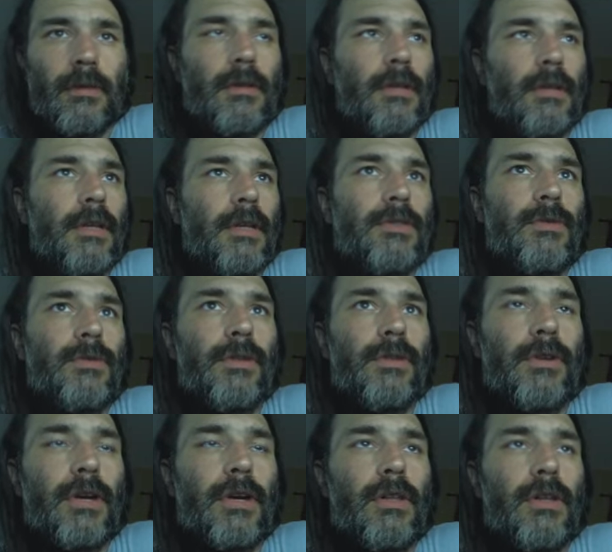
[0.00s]
and that's what
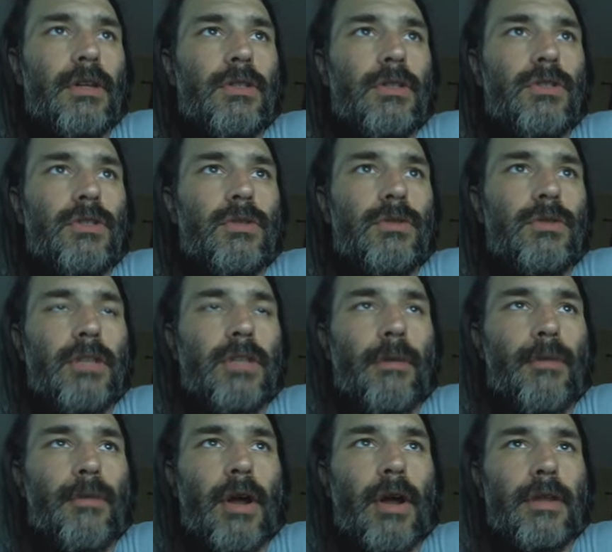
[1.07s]
they're going to look to sell
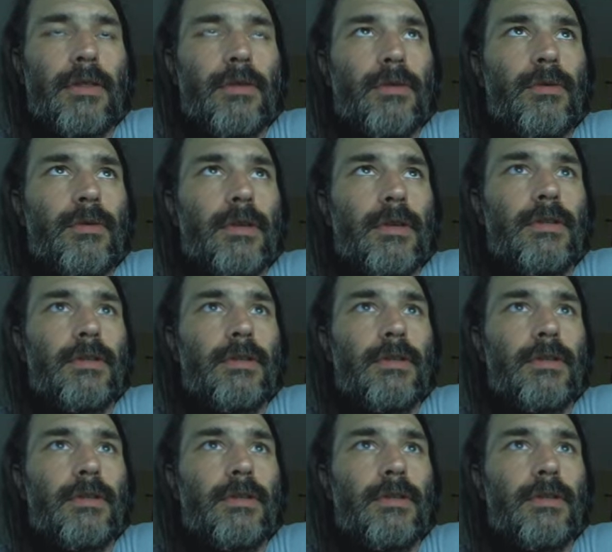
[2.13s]
product through and to